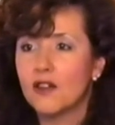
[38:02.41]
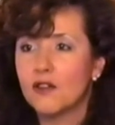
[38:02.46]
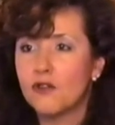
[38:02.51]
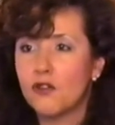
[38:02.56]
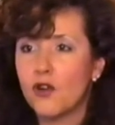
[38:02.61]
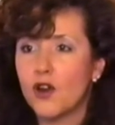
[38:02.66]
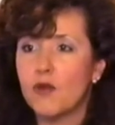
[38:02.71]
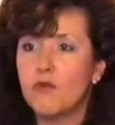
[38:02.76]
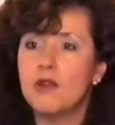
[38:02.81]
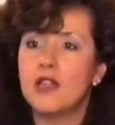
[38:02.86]

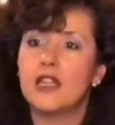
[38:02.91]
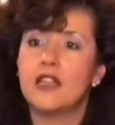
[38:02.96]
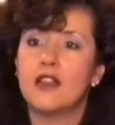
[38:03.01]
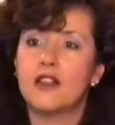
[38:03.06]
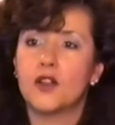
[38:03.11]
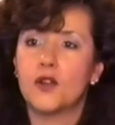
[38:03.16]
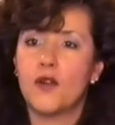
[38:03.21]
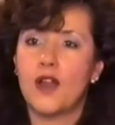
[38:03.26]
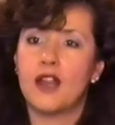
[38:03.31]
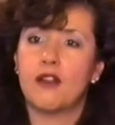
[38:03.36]
for
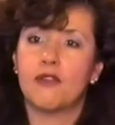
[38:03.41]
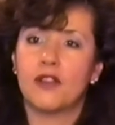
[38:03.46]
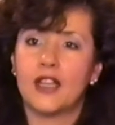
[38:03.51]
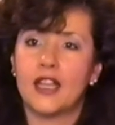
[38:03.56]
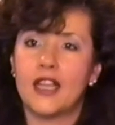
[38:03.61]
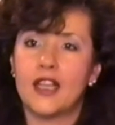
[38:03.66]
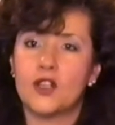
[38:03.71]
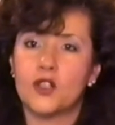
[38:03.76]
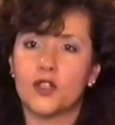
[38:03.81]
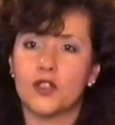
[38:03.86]
immediate
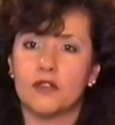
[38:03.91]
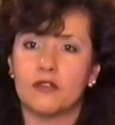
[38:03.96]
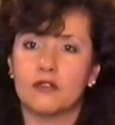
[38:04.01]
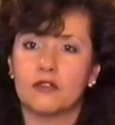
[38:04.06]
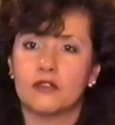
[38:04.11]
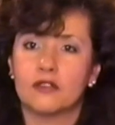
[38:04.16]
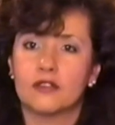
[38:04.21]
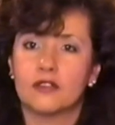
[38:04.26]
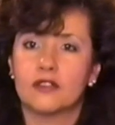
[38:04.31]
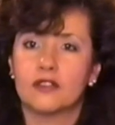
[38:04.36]
gratification.
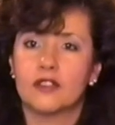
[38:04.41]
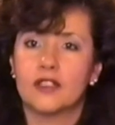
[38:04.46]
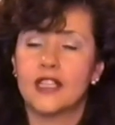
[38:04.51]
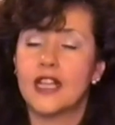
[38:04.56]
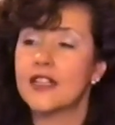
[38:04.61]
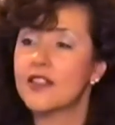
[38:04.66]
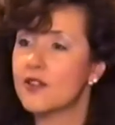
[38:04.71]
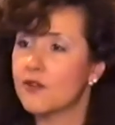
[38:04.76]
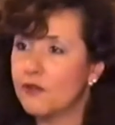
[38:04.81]
And that's